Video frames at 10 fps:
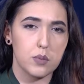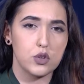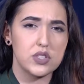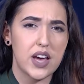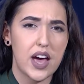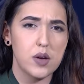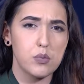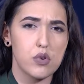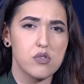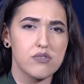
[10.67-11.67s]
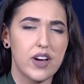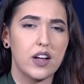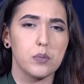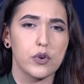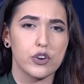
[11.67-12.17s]
the most
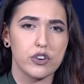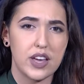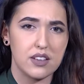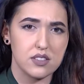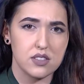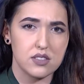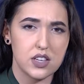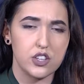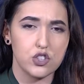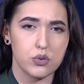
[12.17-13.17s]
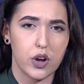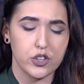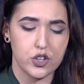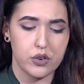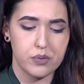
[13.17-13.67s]
high-profile murder cases in
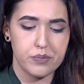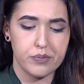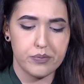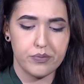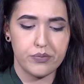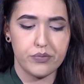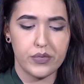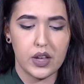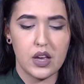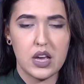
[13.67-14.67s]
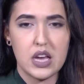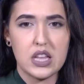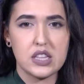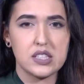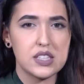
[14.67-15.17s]
Toronto.
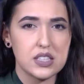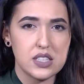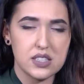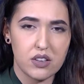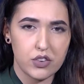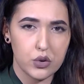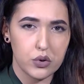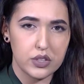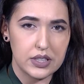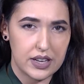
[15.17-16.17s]
The 67-year-old